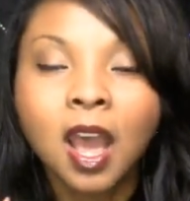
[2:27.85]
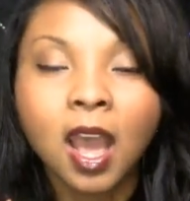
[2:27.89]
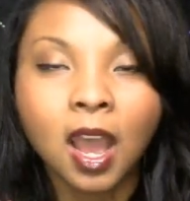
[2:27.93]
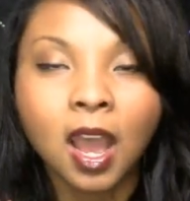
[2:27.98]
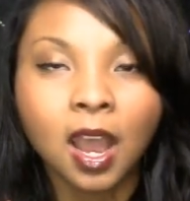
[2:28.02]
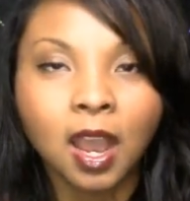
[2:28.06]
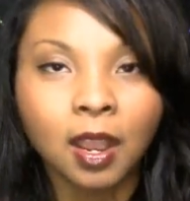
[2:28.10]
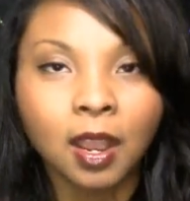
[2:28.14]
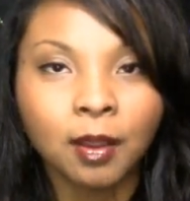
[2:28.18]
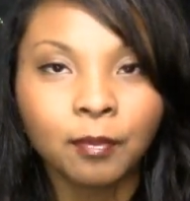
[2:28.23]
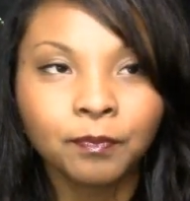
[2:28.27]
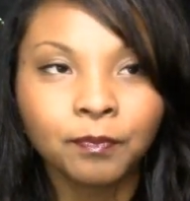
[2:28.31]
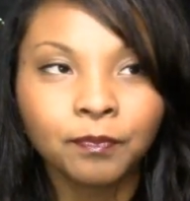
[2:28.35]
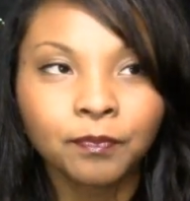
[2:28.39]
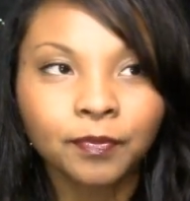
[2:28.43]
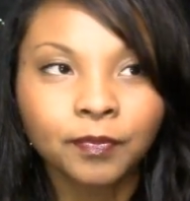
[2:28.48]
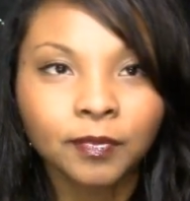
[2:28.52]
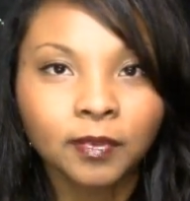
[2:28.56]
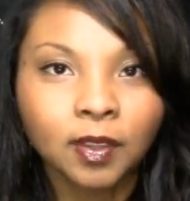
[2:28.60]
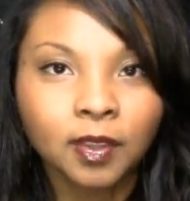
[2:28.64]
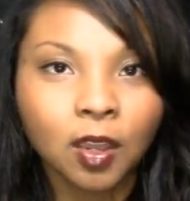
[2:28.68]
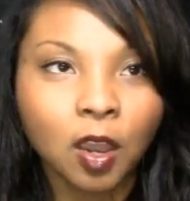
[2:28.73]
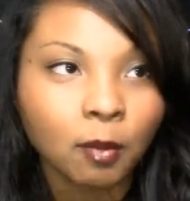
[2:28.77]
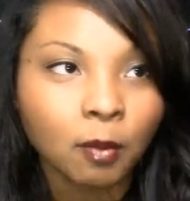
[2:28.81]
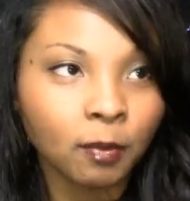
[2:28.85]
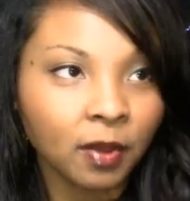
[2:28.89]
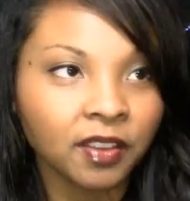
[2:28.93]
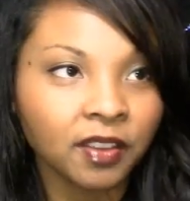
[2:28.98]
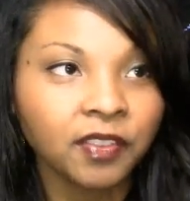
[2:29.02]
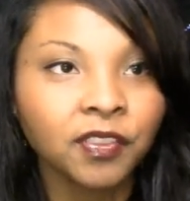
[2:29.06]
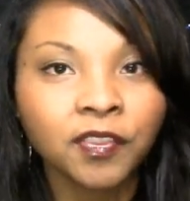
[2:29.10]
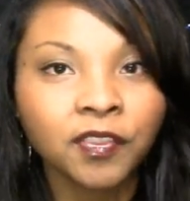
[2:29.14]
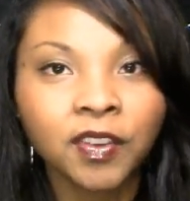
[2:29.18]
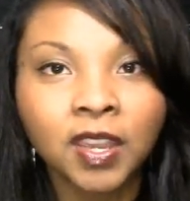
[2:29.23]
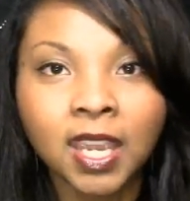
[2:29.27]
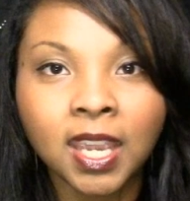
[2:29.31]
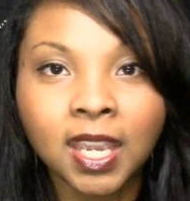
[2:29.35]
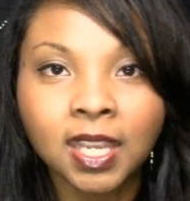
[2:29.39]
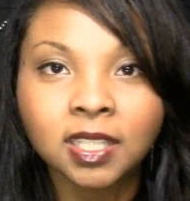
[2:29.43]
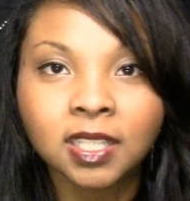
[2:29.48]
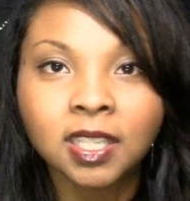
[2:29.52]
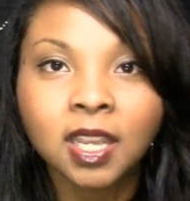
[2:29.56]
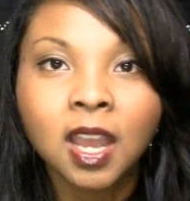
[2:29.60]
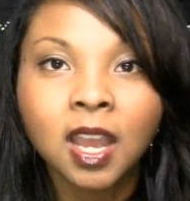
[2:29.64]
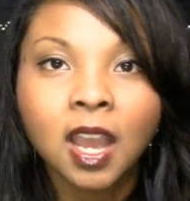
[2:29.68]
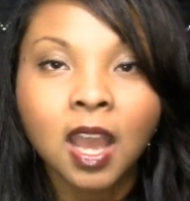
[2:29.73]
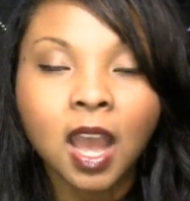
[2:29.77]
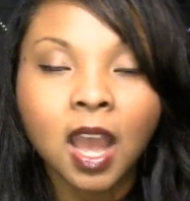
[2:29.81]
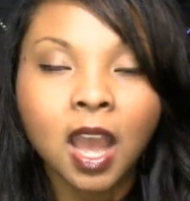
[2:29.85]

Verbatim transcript: um, on my feet,